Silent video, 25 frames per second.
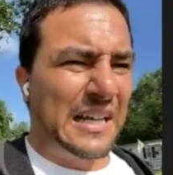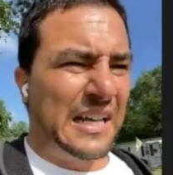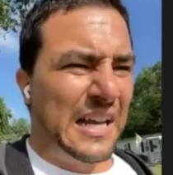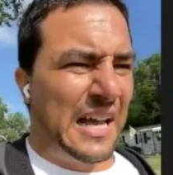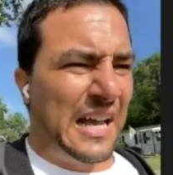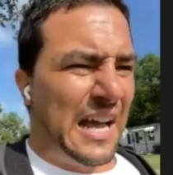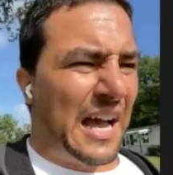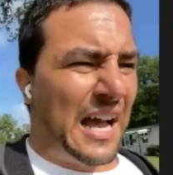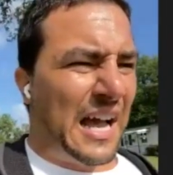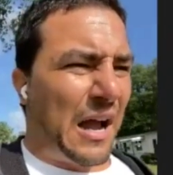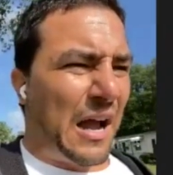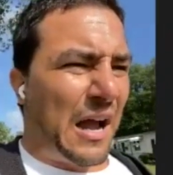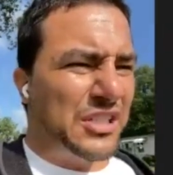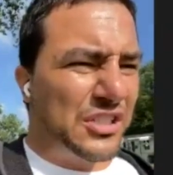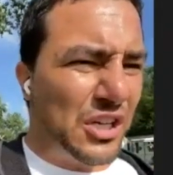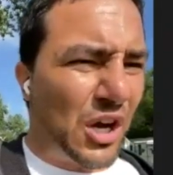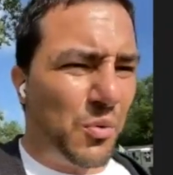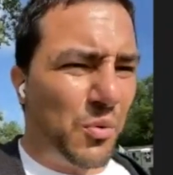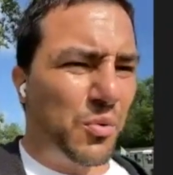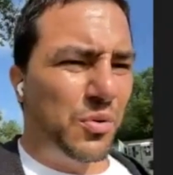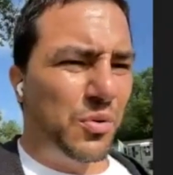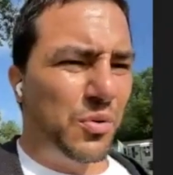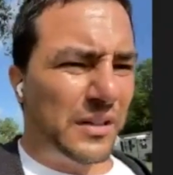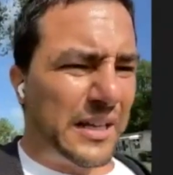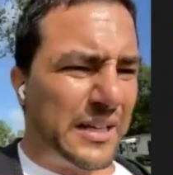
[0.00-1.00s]
I was
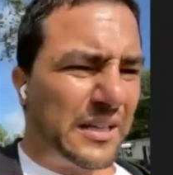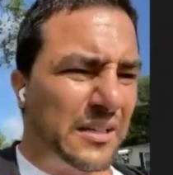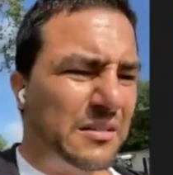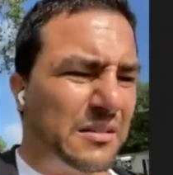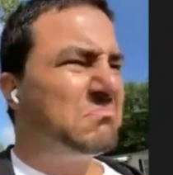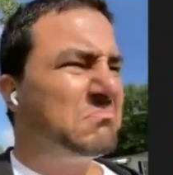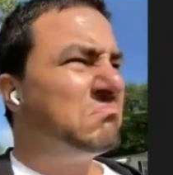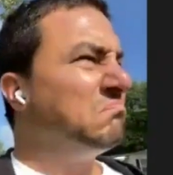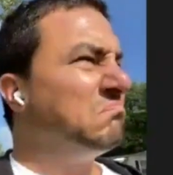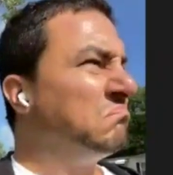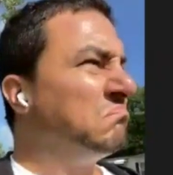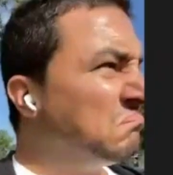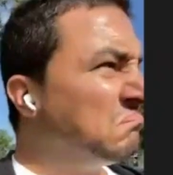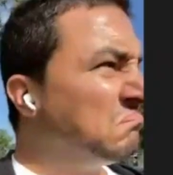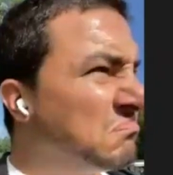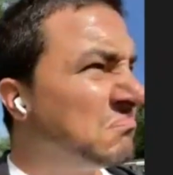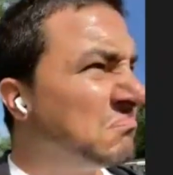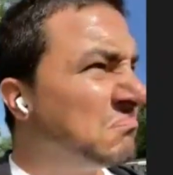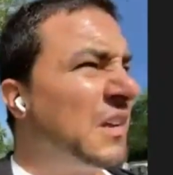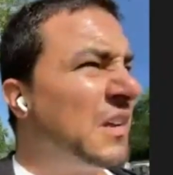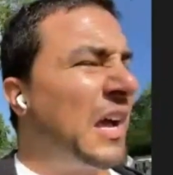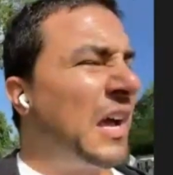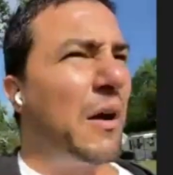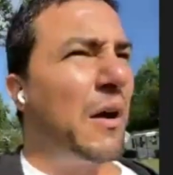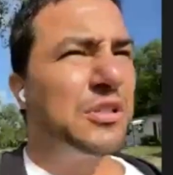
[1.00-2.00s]
so like,
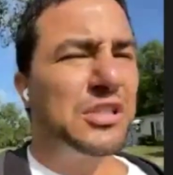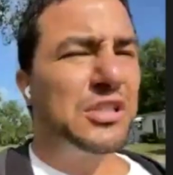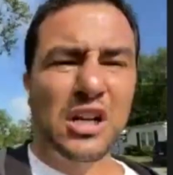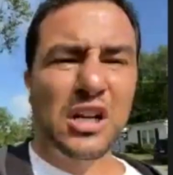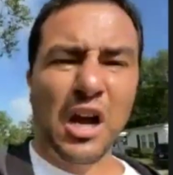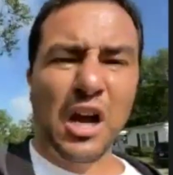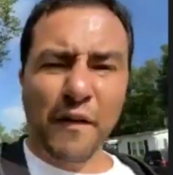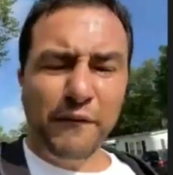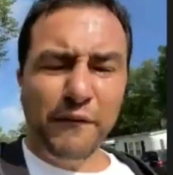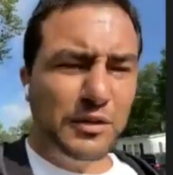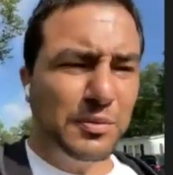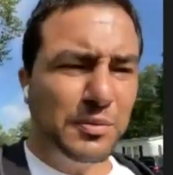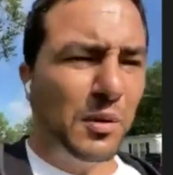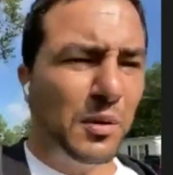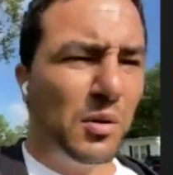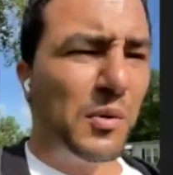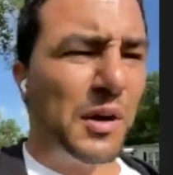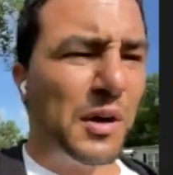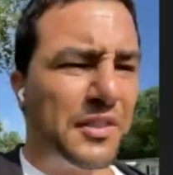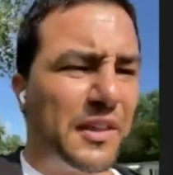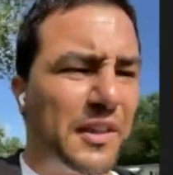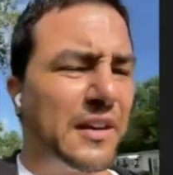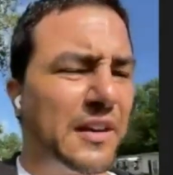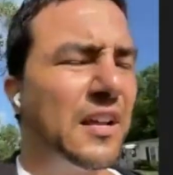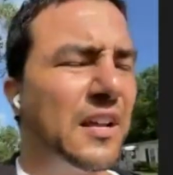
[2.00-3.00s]
I was comfortable
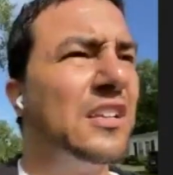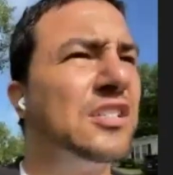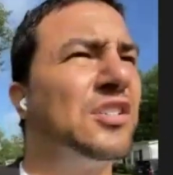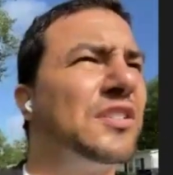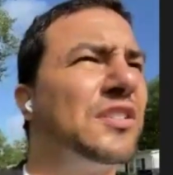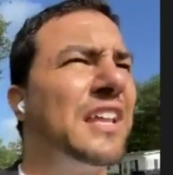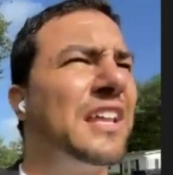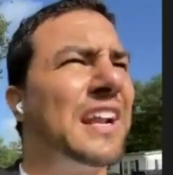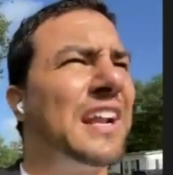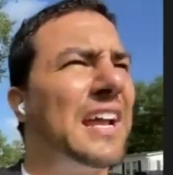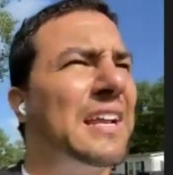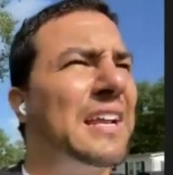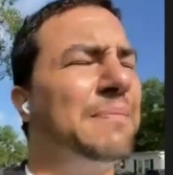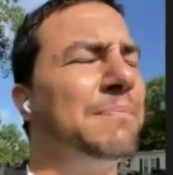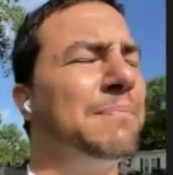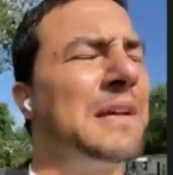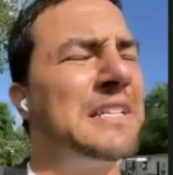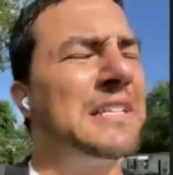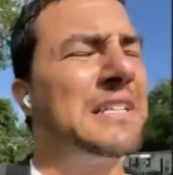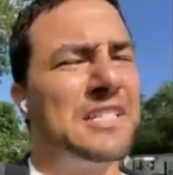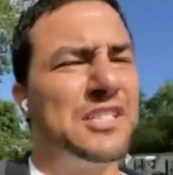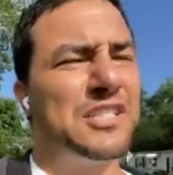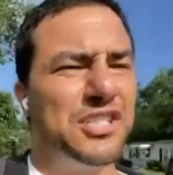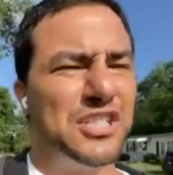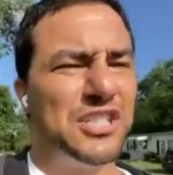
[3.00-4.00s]
with it. So then I
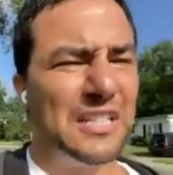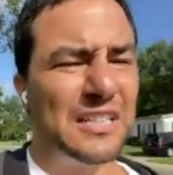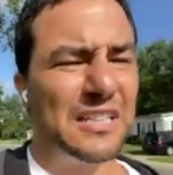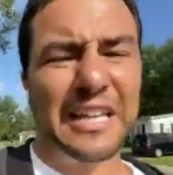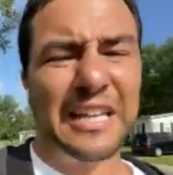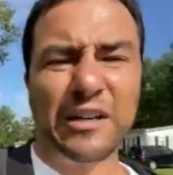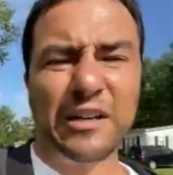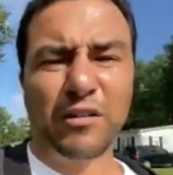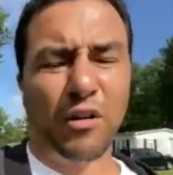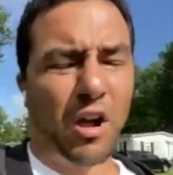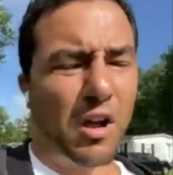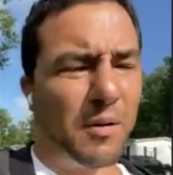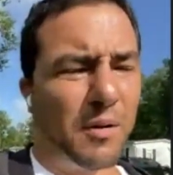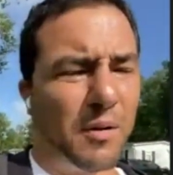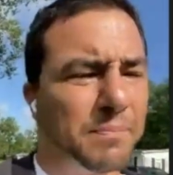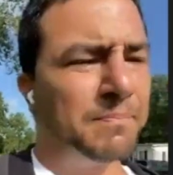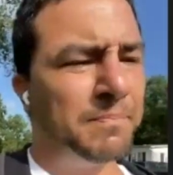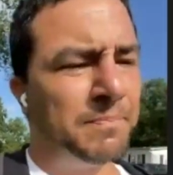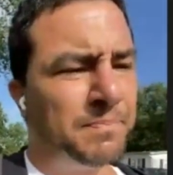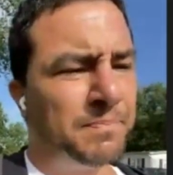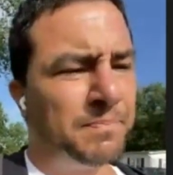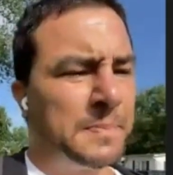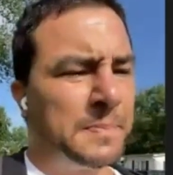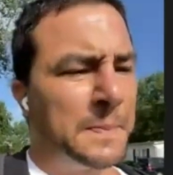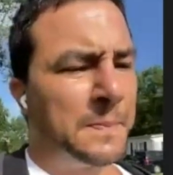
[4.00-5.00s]
messaged it later on.
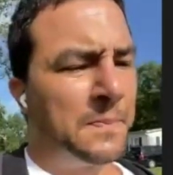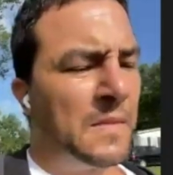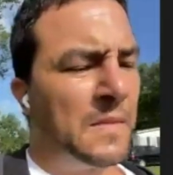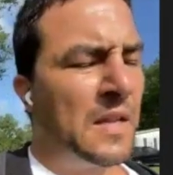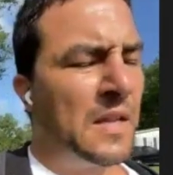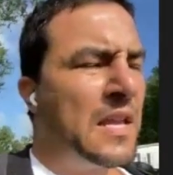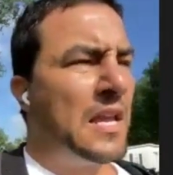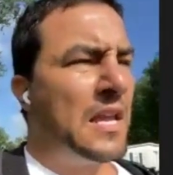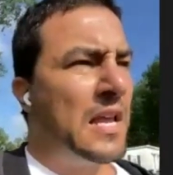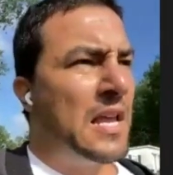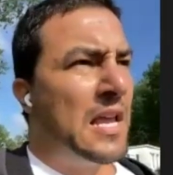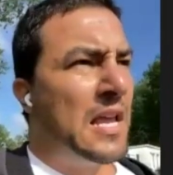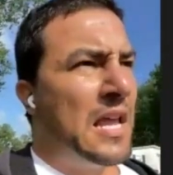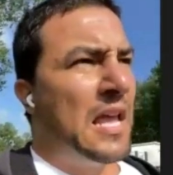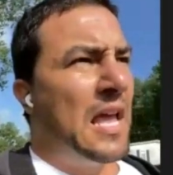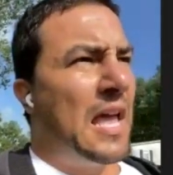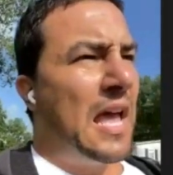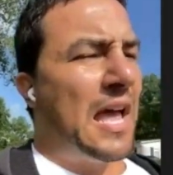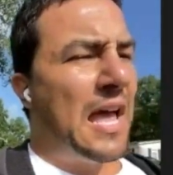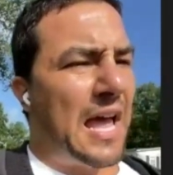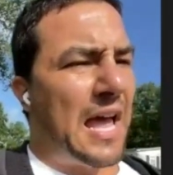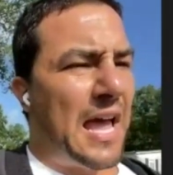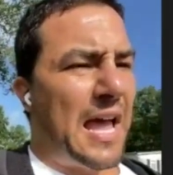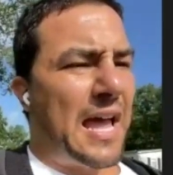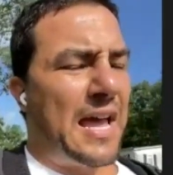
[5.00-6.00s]

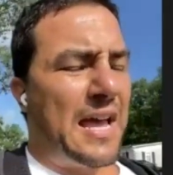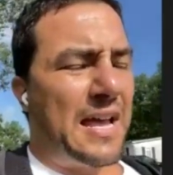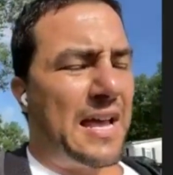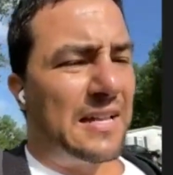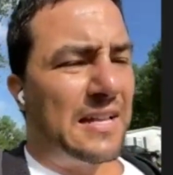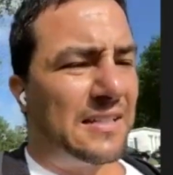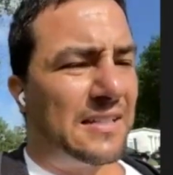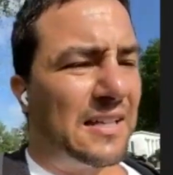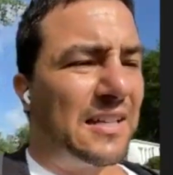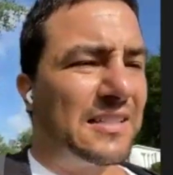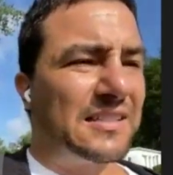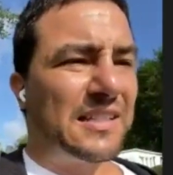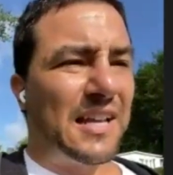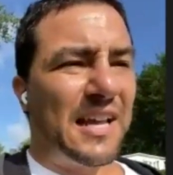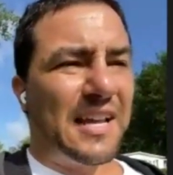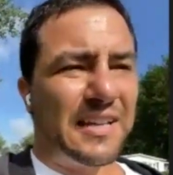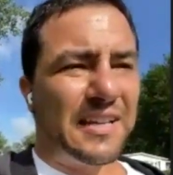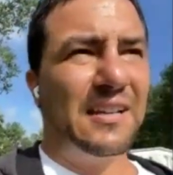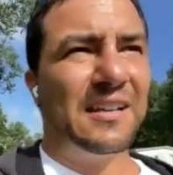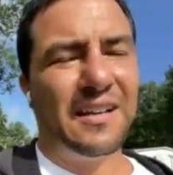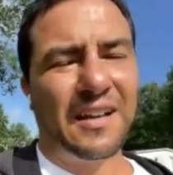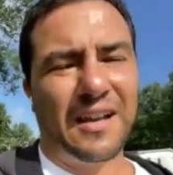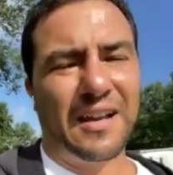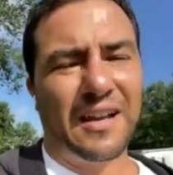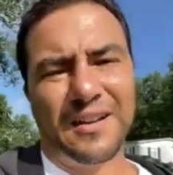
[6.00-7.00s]
And I was like,
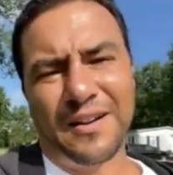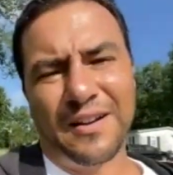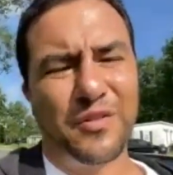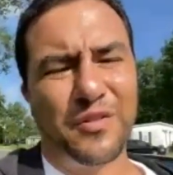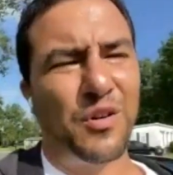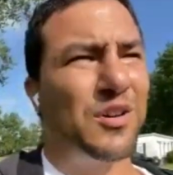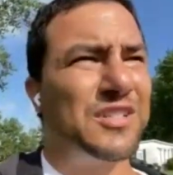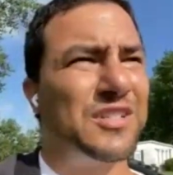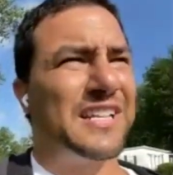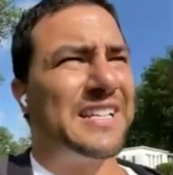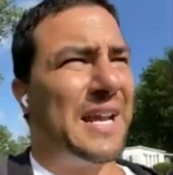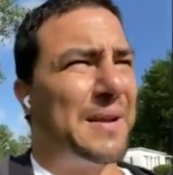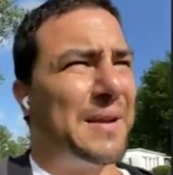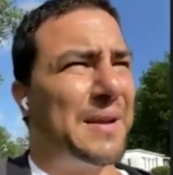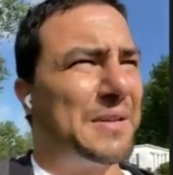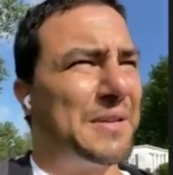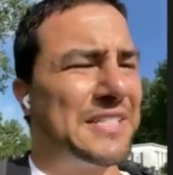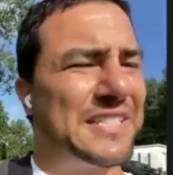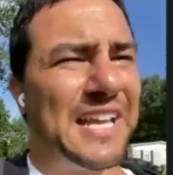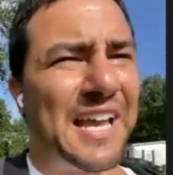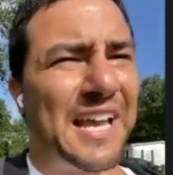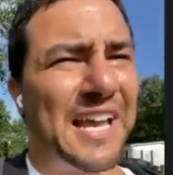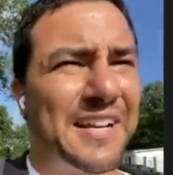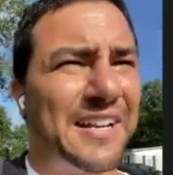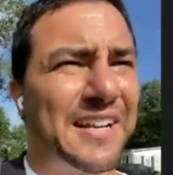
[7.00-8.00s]
Of course, I name it
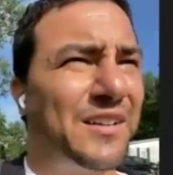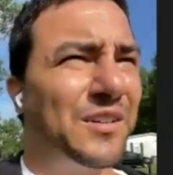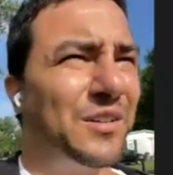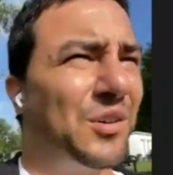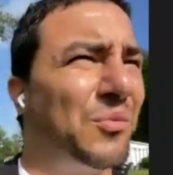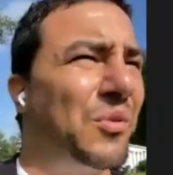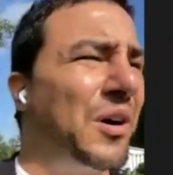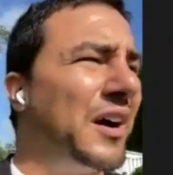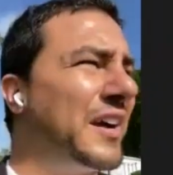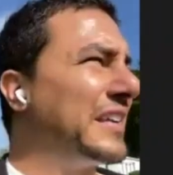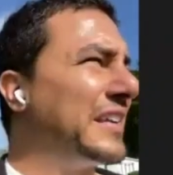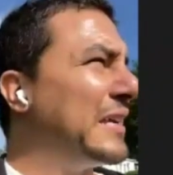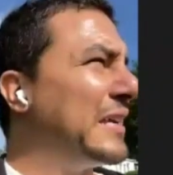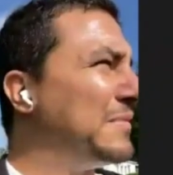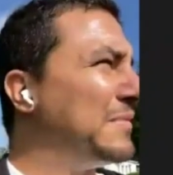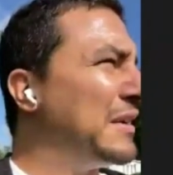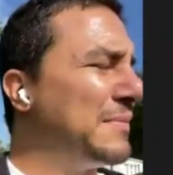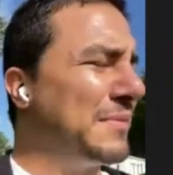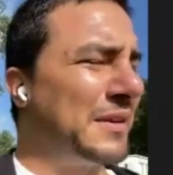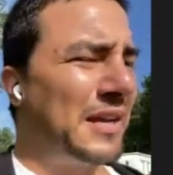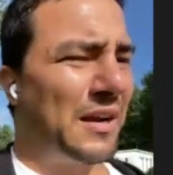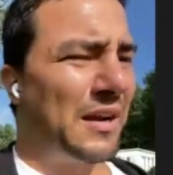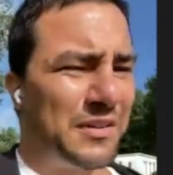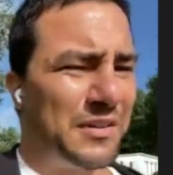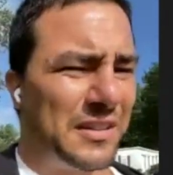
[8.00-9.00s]
Ted. I don't know why I keep
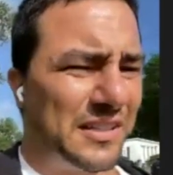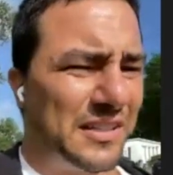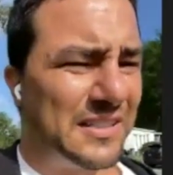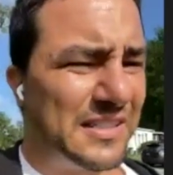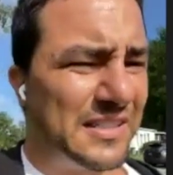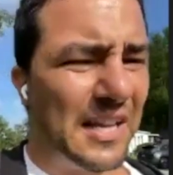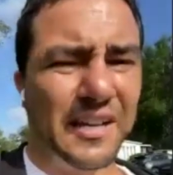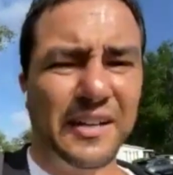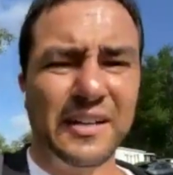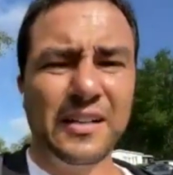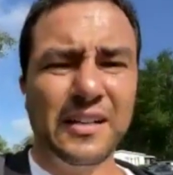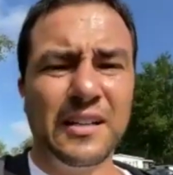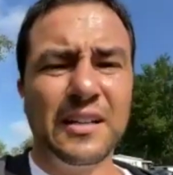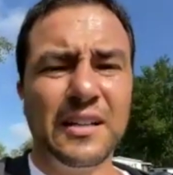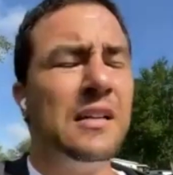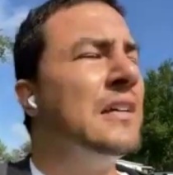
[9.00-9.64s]
naming everything Ted.